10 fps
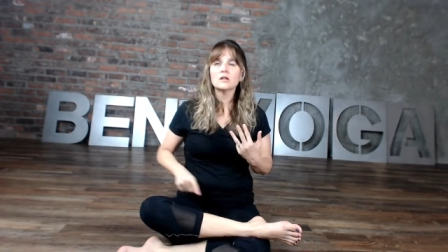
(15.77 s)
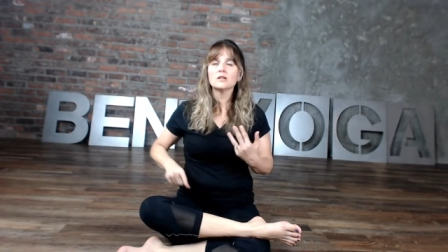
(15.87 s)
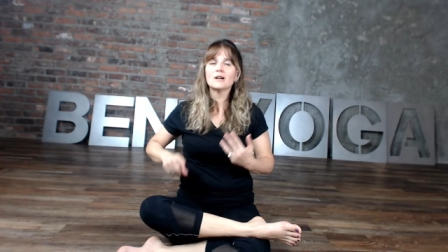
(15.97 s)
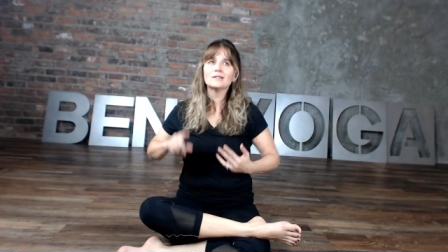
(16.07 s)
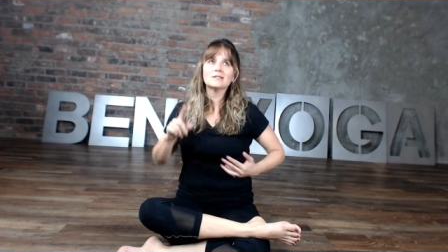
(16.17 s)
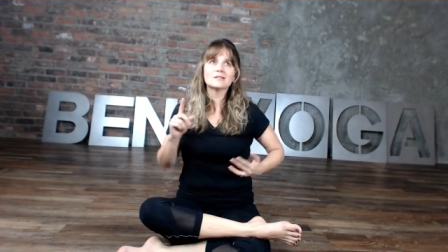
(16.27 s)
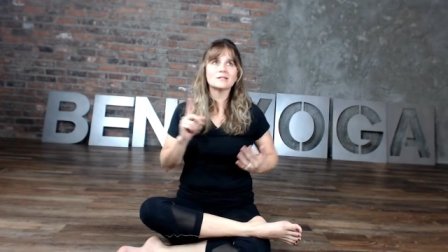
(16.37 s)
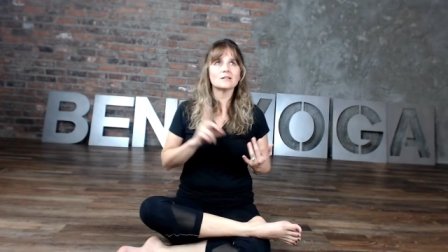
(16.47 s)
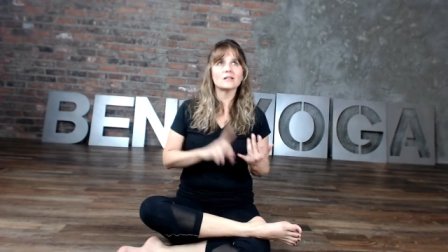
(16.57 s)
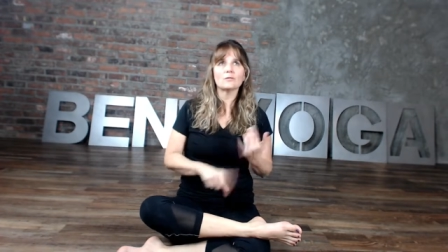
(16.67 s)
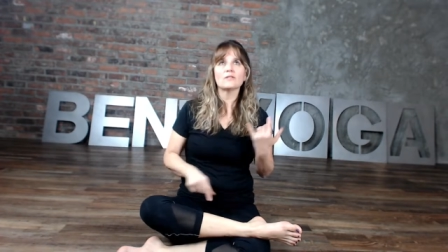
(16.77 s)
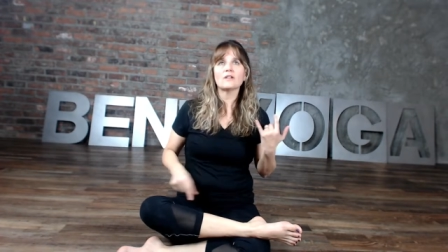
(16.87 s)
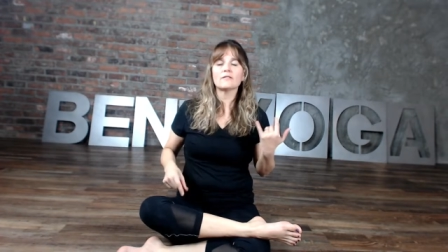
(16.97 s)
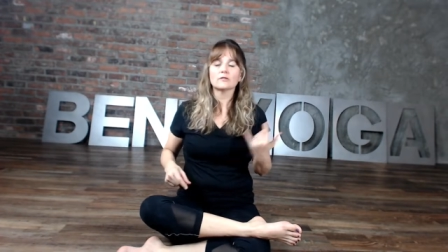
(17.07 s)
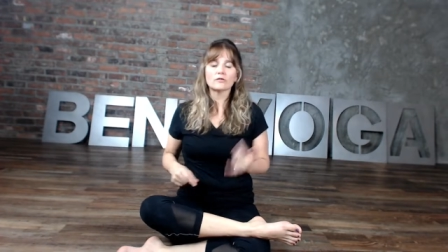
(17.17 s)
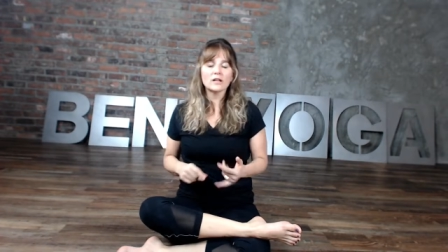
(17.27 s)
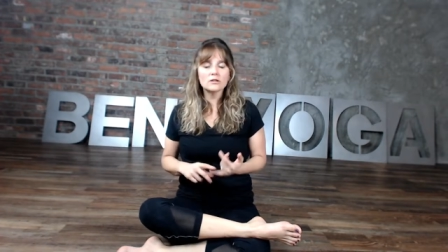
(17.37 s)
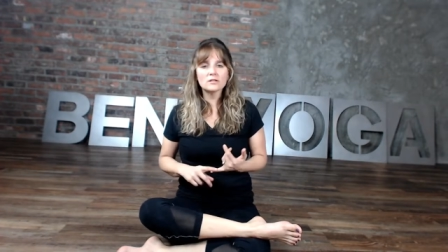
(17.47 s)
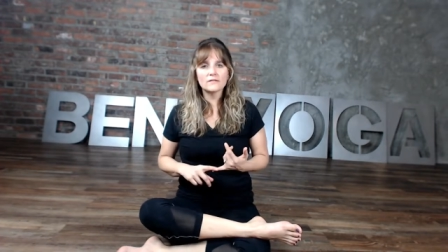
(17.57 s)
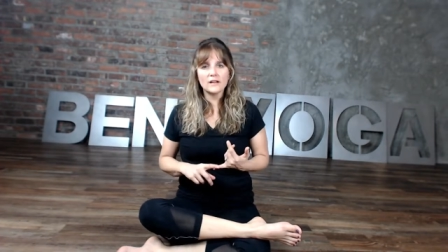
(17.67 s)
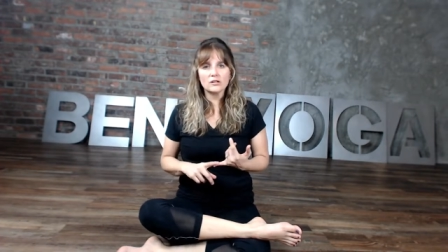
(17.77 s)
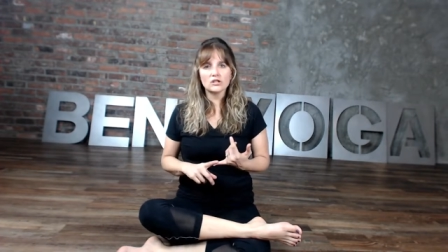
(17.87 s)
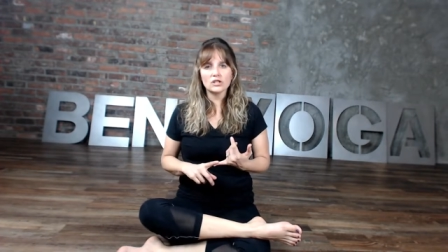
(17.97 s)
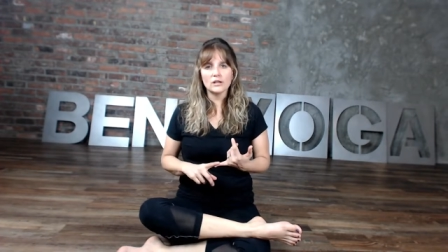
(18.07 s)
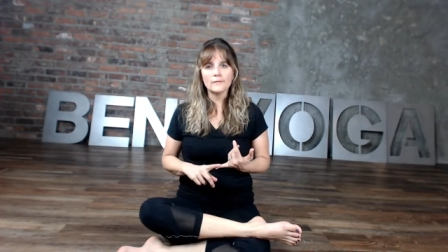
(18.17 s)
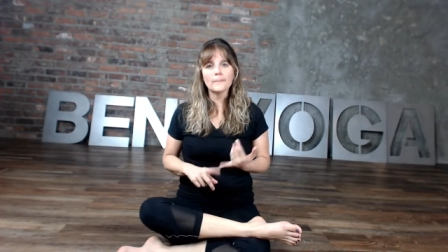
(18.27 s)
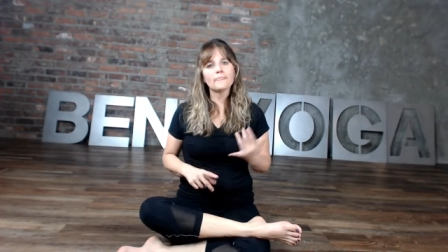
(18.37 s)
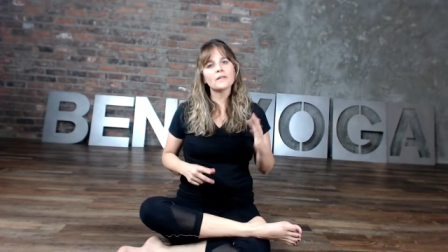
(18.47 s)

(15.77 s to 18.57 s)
non-stealing, we've covered right use of energy,